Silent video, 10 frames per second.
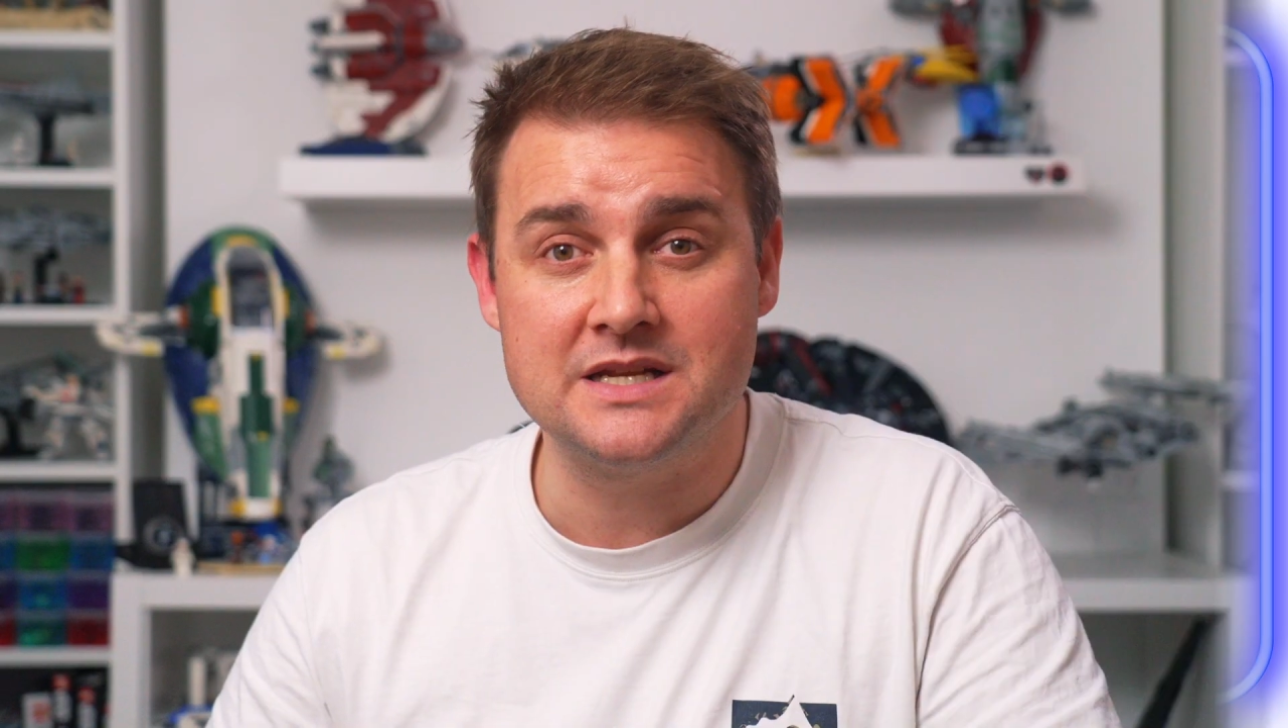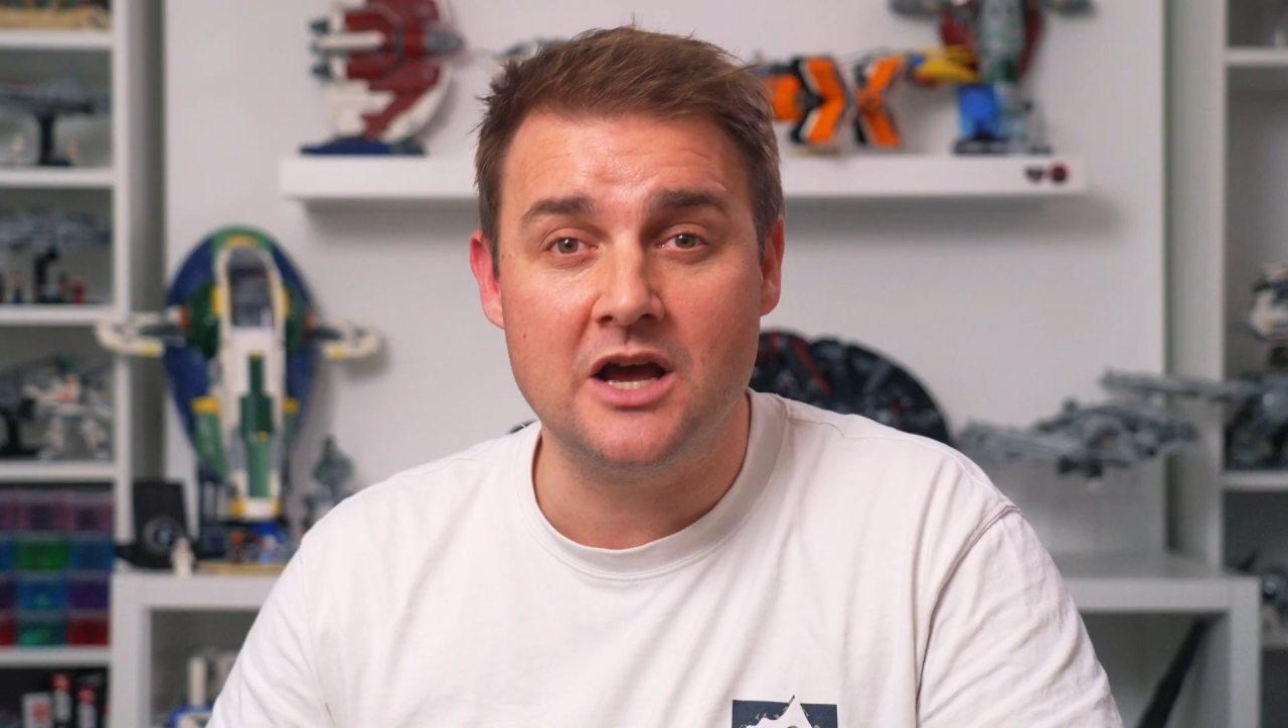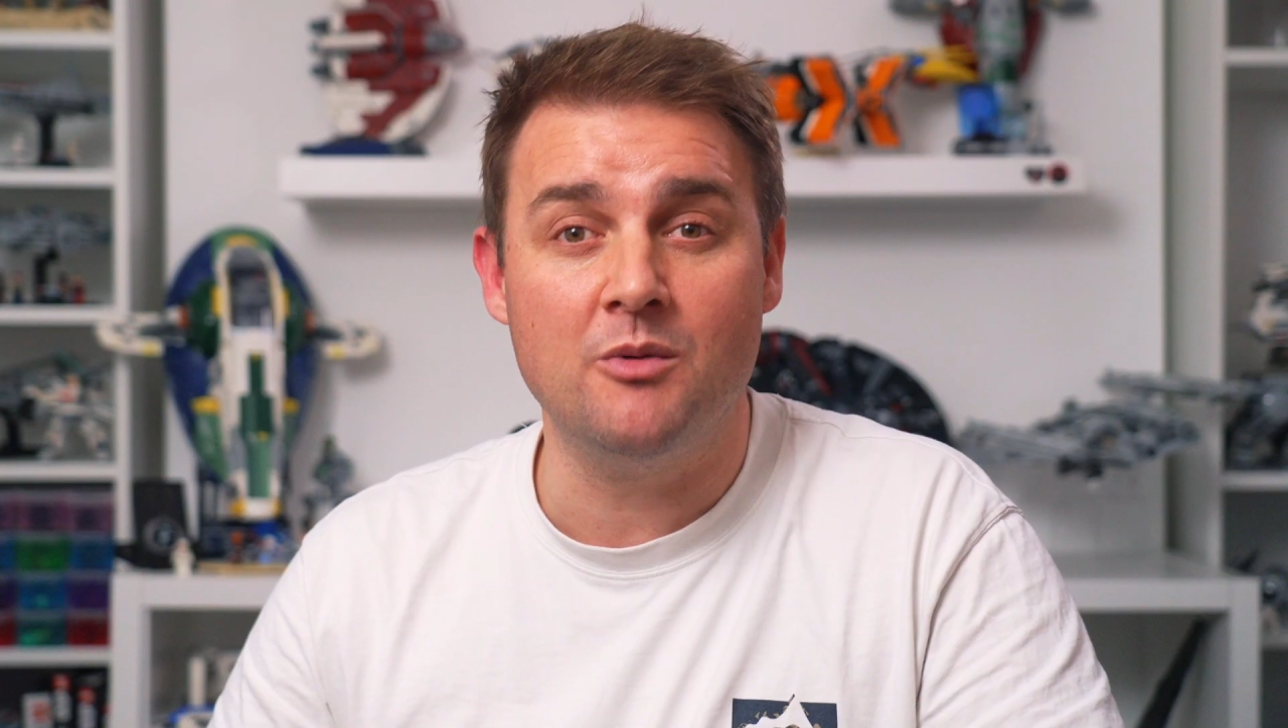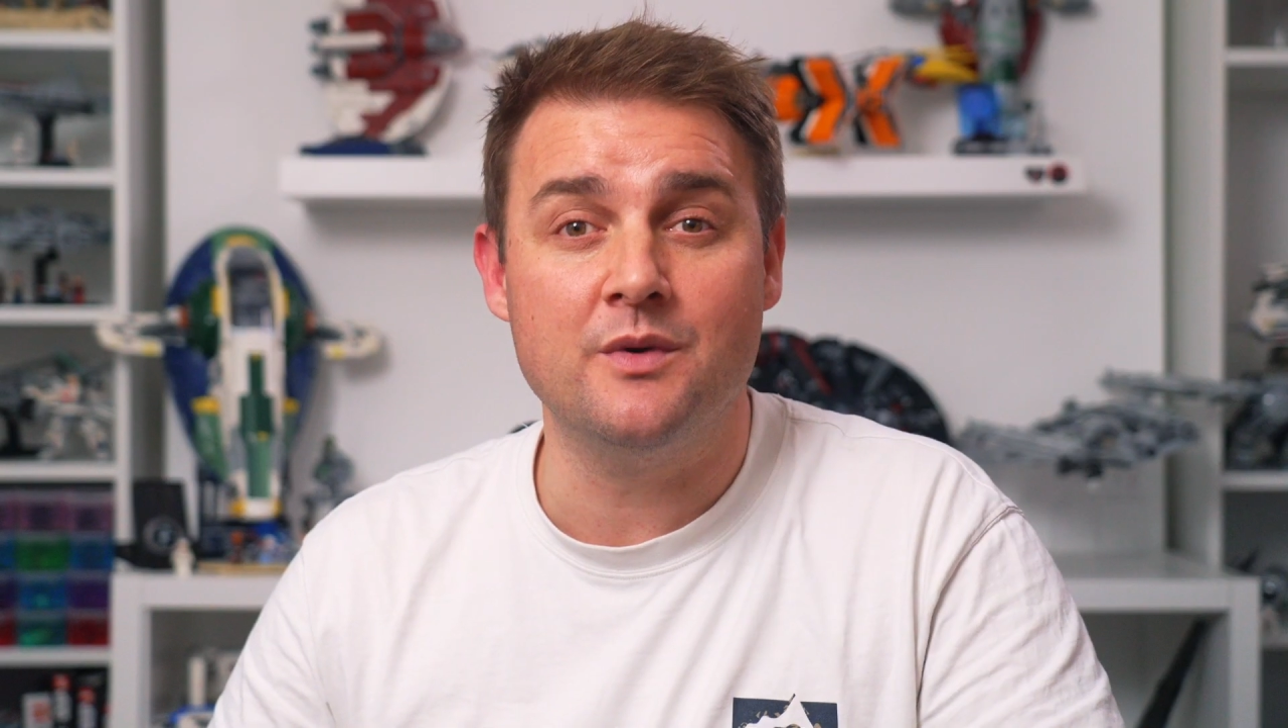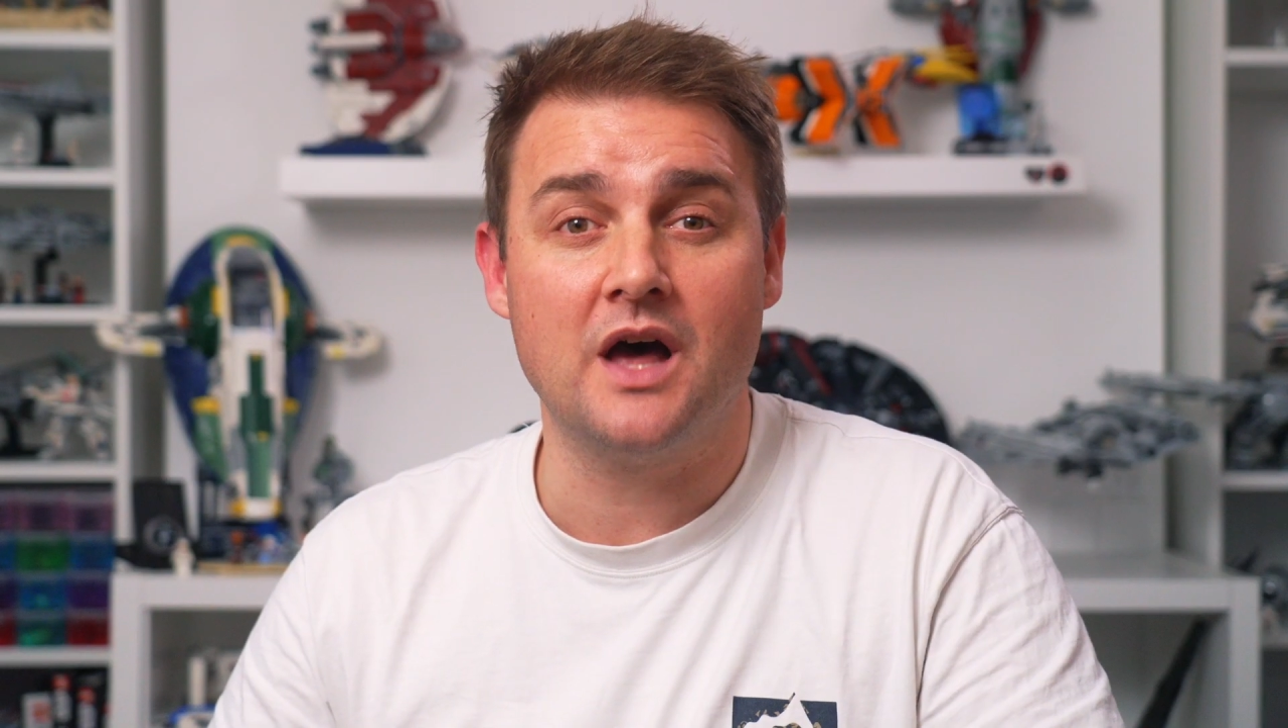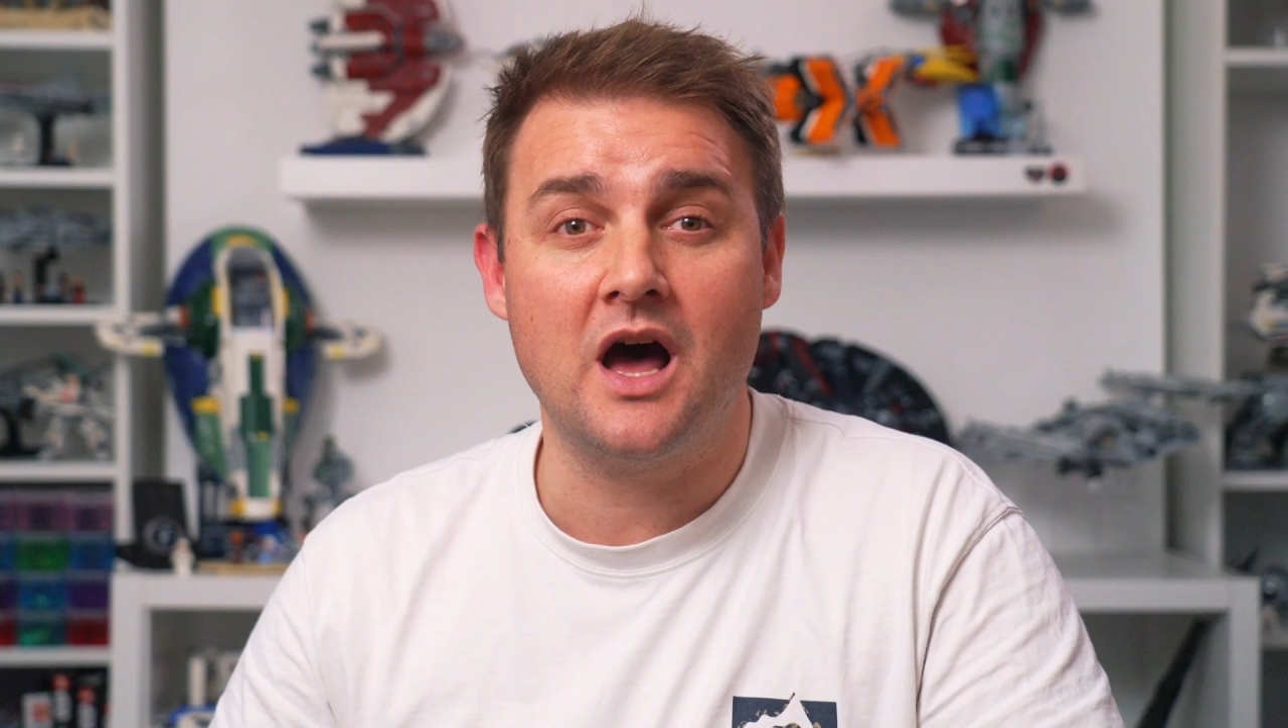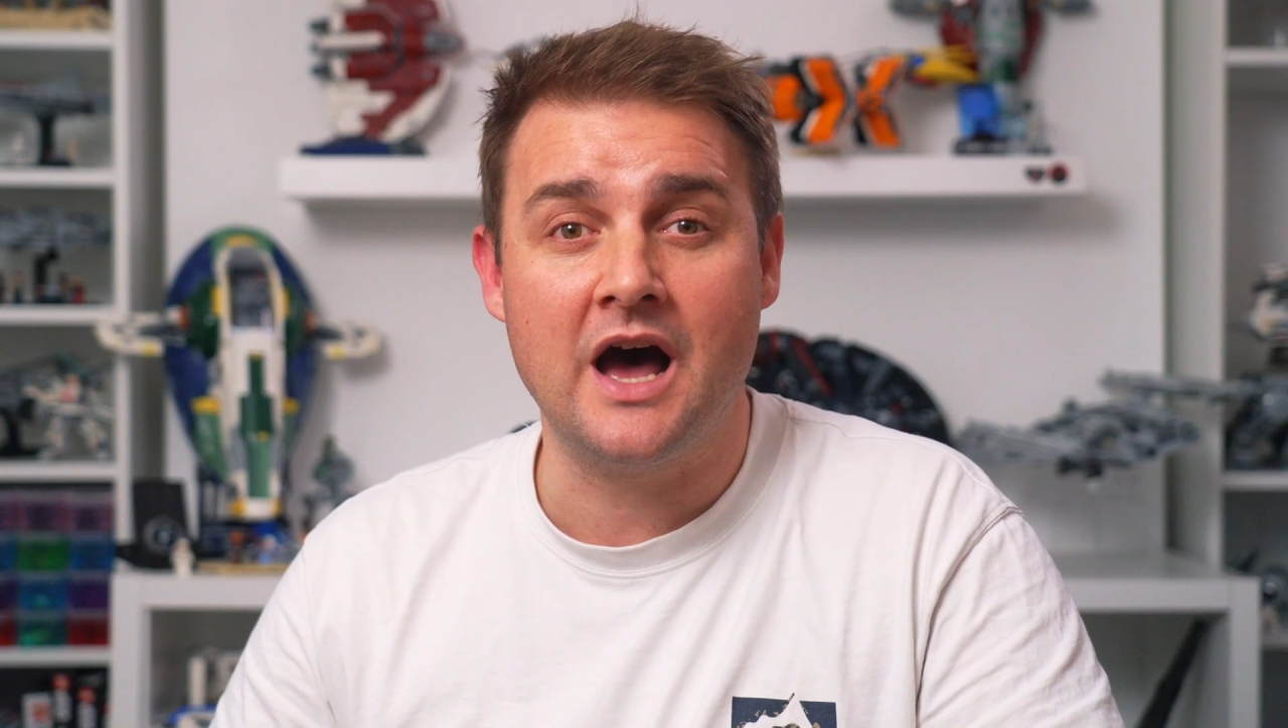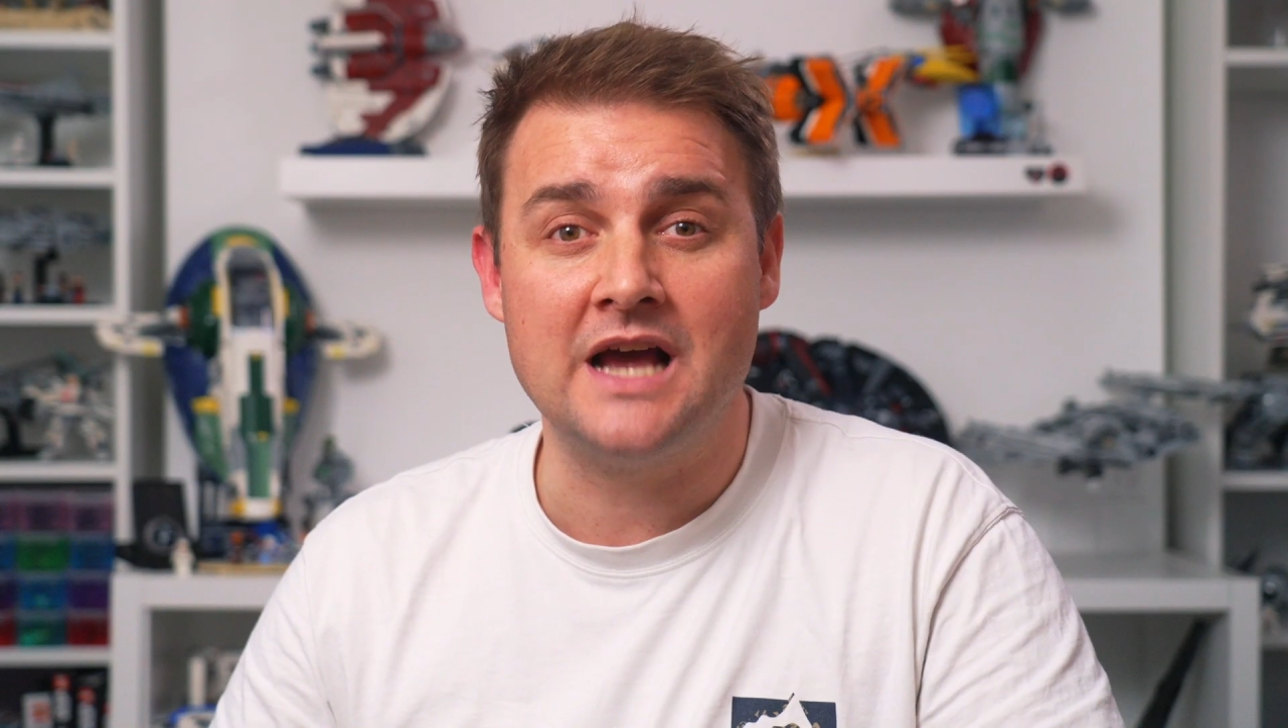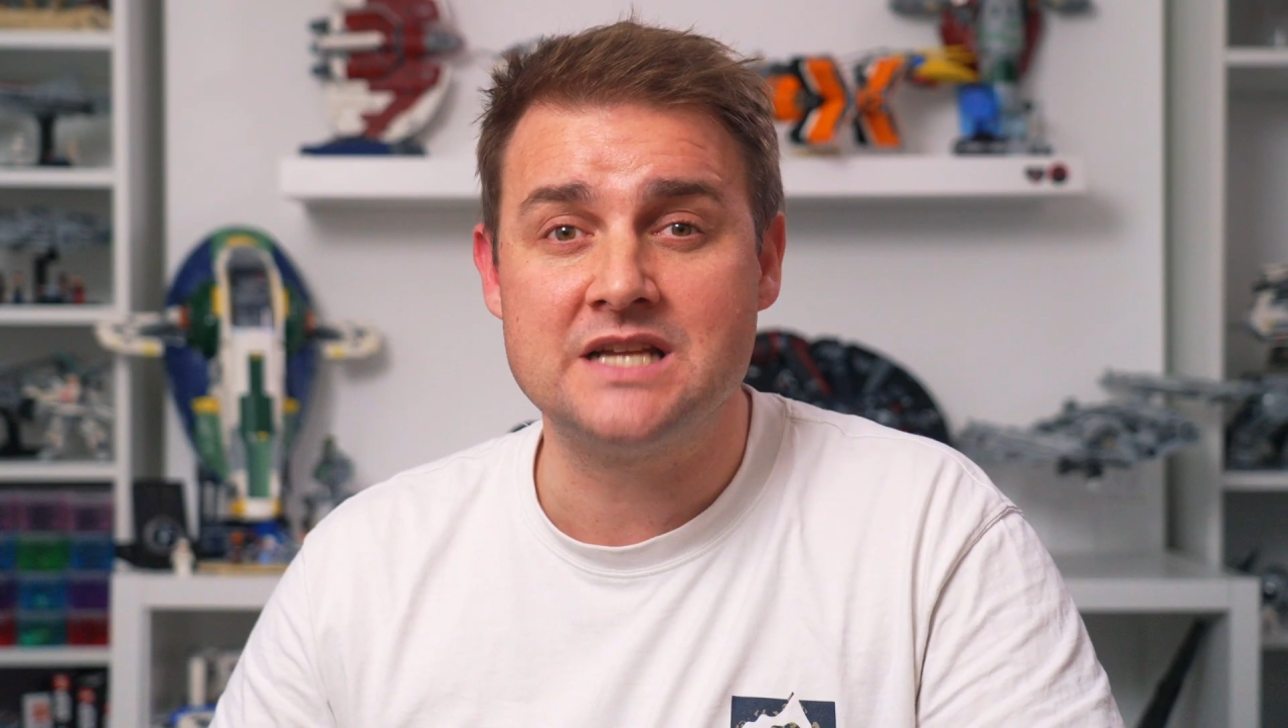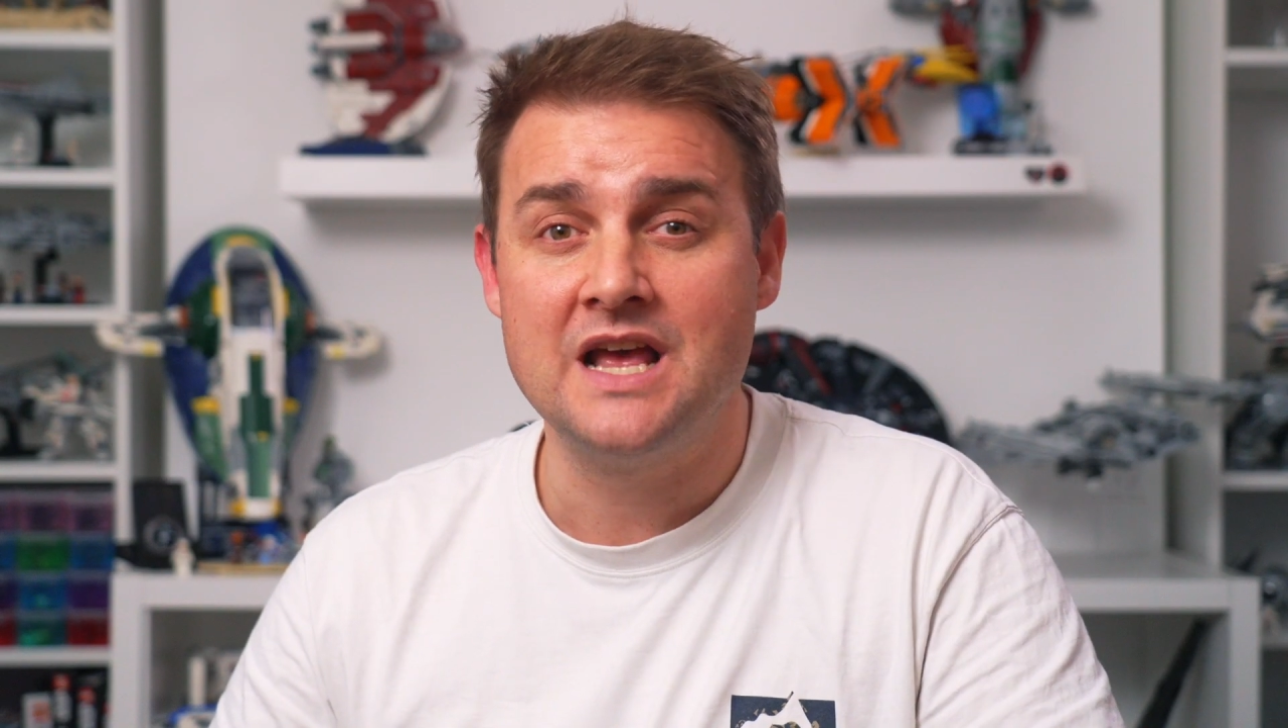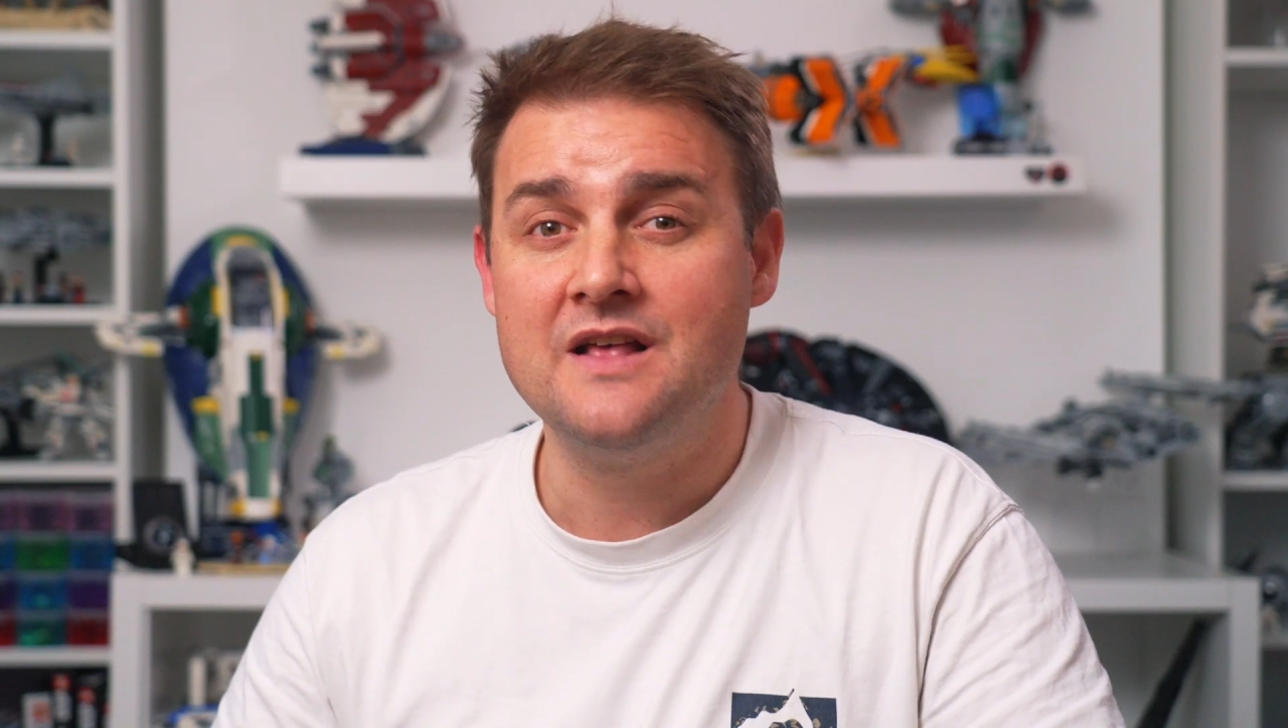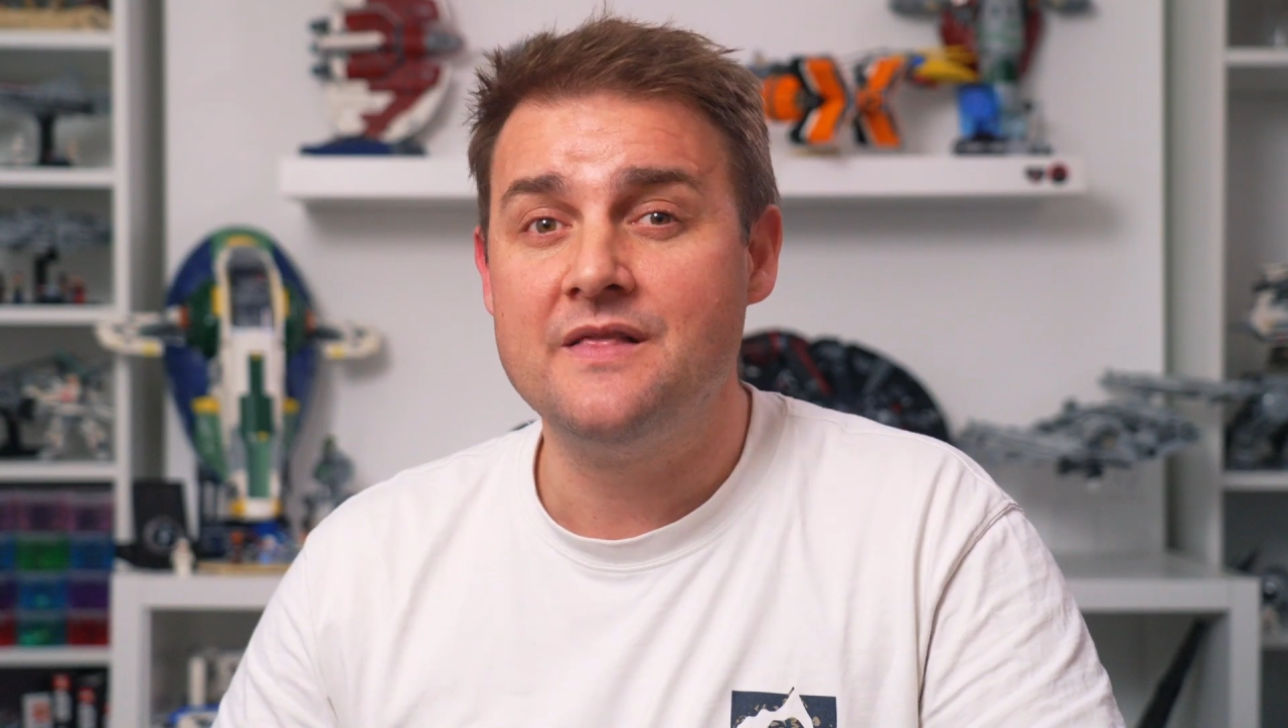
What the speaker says: to help with the heist,